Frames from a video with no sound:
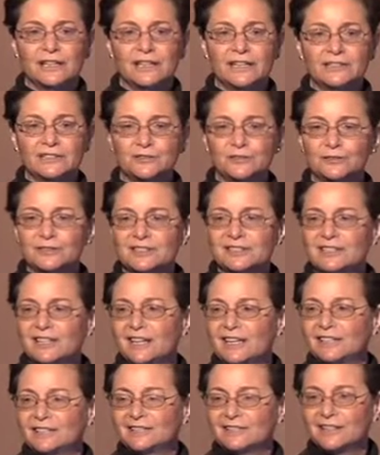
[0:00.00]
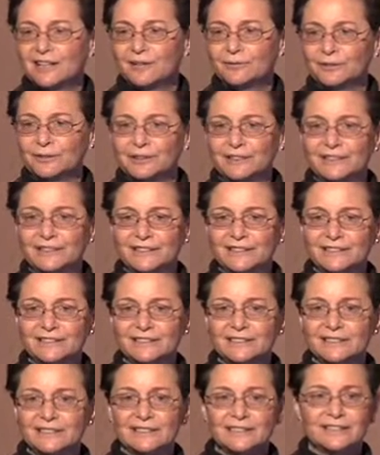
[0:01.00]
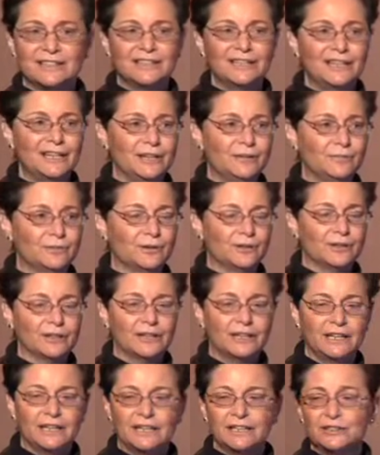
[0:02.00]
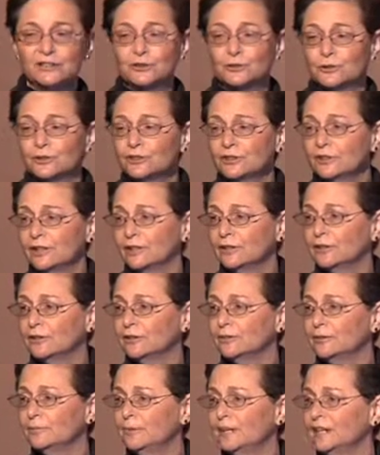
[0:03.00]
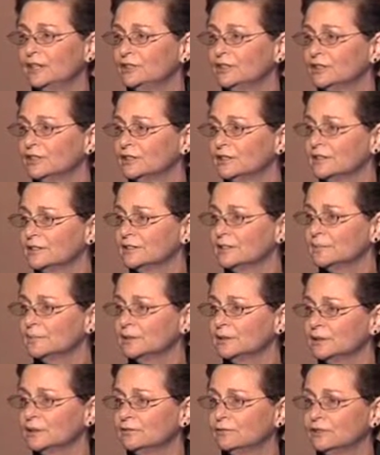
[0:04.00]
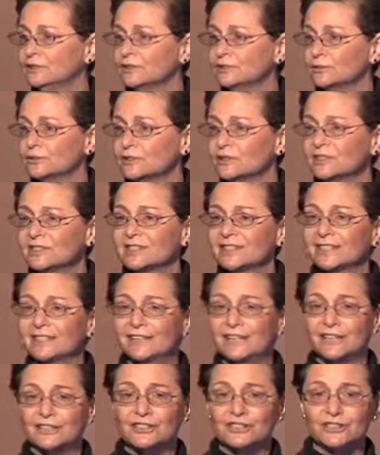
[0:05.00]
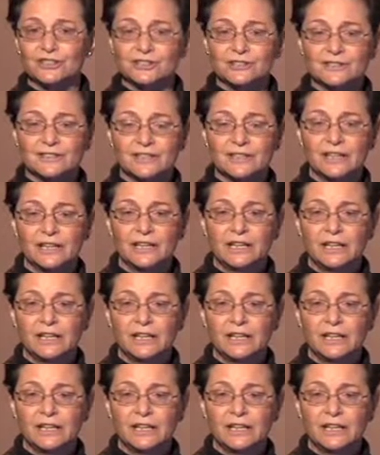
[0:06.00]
As Chris said, it's not really an entity, it's a network. And in Georgia they call them Aging and Disability Resource Connections.